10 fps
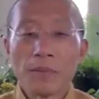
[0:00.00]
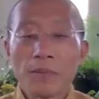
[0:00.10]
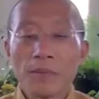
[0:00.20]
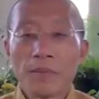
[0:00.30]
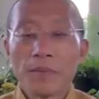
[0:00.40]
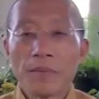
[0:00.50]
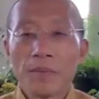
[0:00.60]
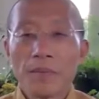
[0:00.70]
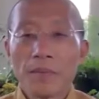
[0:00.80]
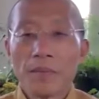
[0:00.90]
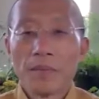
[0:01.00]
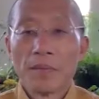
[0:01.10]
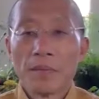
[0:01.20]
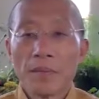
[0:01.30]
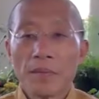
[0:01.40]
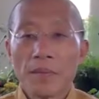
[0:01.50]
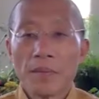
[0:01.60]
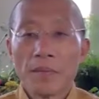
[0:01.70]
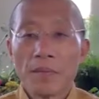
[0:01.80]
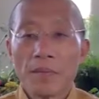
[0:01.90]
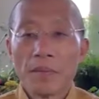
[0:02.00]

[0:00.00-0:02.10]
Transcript: (silence)